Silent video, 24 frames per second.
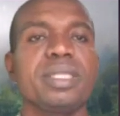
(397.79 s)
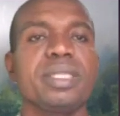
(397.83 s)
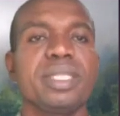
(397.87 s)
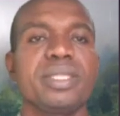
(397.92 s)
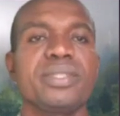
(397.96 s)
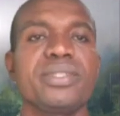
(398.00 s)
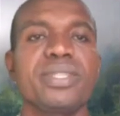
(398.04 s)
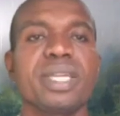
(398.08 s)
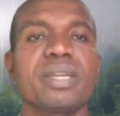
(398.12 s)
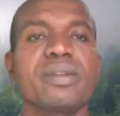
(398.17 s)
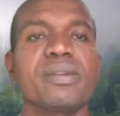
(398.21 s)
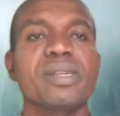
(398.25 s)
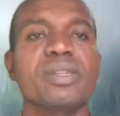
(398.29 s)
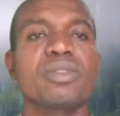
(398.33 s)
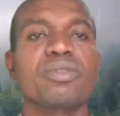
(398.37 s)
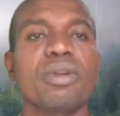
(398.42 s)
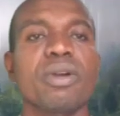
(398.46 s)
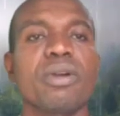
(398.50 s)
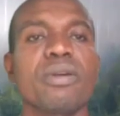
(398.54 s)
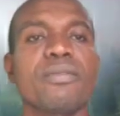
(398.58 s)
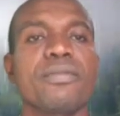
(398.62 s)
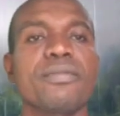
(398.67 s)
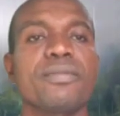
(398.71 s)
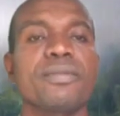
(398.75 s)
The secret
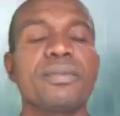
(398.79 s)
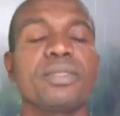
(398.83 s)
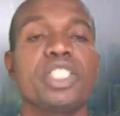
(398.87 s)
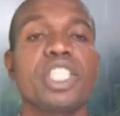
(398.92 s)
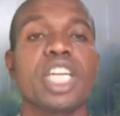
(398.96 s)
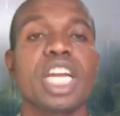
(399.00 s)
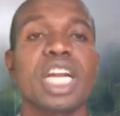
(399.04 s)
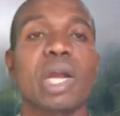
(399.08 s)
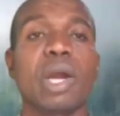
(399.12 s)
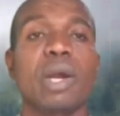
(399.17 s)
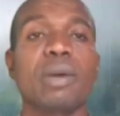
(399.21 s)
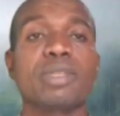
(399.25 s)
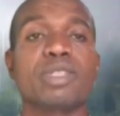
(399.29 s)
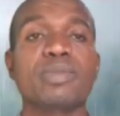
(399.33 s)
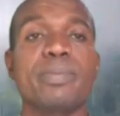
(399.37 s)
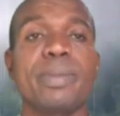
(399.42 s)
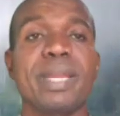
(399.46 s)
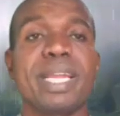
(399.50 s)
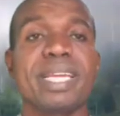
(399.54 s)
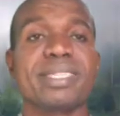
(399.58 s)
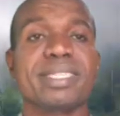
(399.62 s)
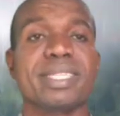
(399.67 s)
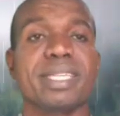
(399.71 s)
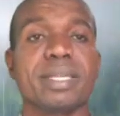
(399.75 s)
of Jacob's
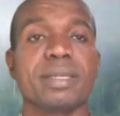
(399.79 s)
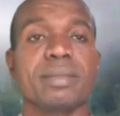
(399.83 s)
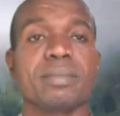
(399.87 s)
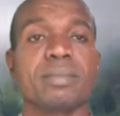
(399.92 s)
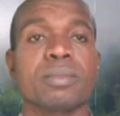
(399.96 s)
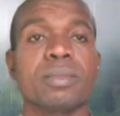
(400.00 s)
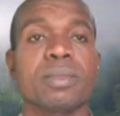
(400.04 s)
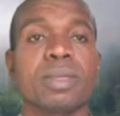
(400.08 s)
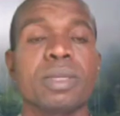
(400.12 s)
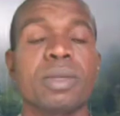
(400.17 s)
blessing